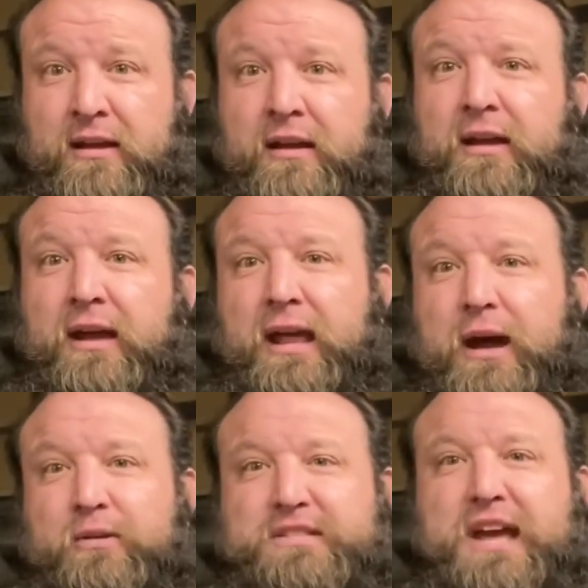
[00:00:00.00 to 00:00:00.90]
And I
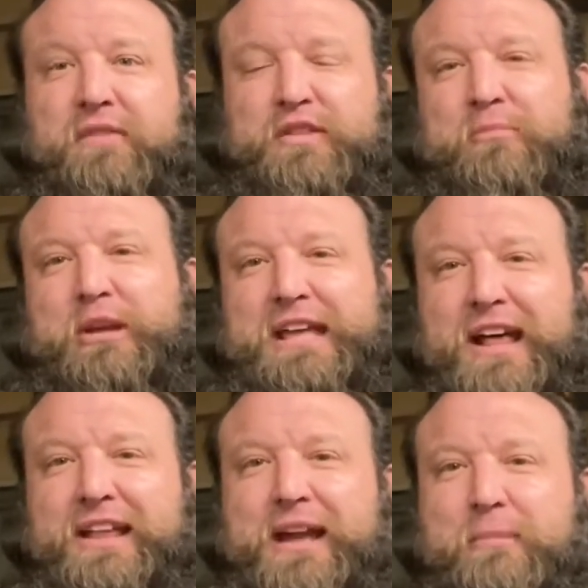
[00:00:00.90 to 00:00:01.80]
would definitely be
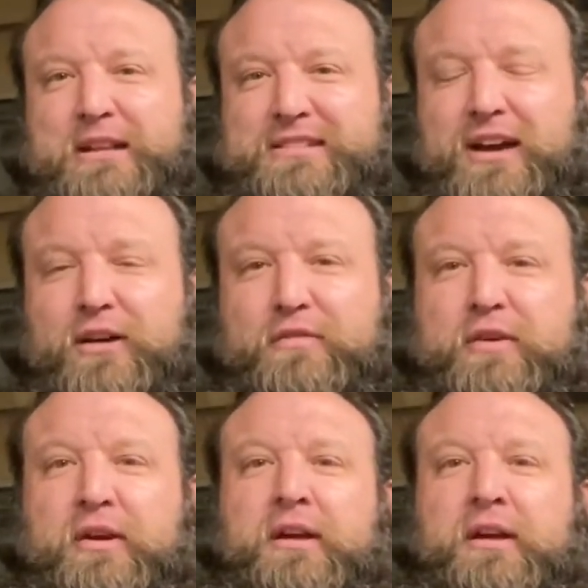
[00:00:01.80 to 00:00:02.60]
yelling at myself